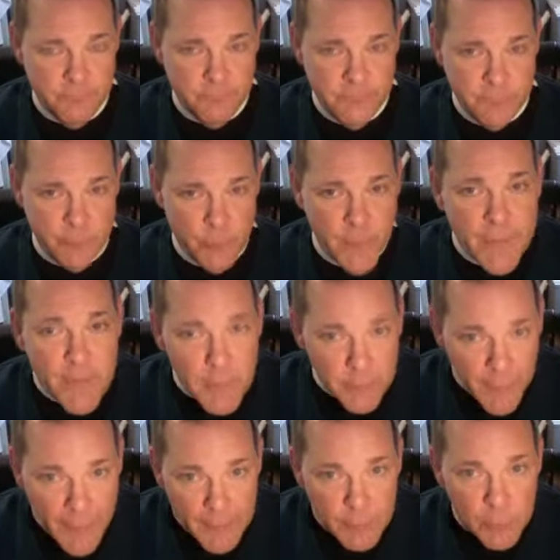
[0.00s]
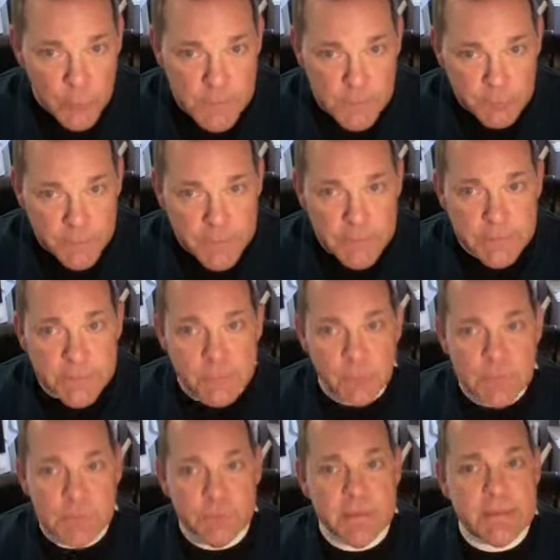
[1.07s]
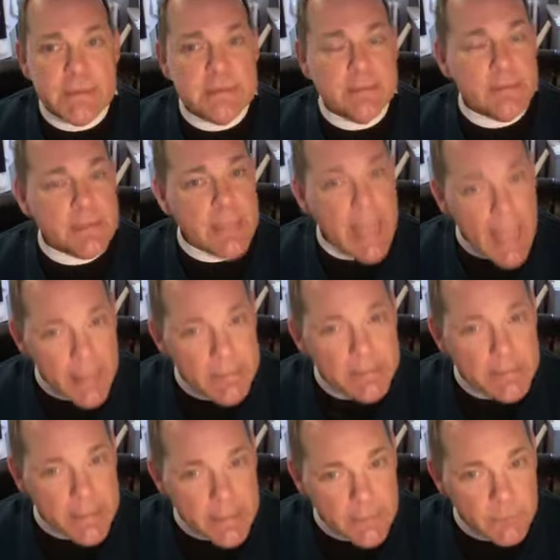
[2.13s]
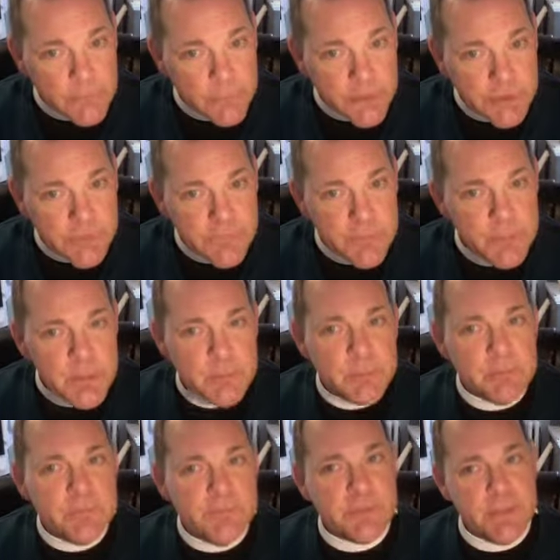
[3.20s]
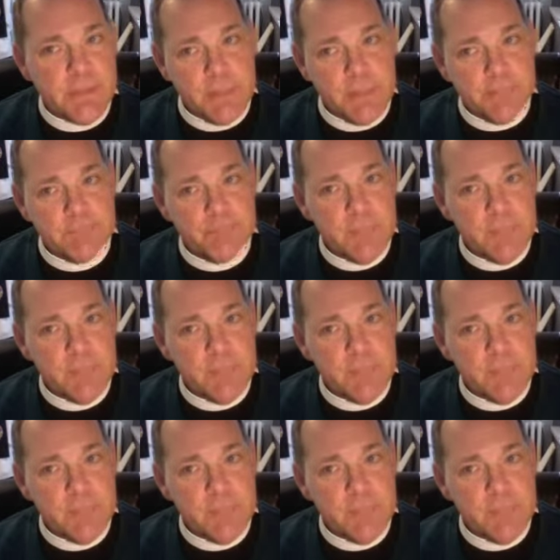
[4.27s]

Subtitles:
For when the Bible was written, it was written in the common language of the people of the time.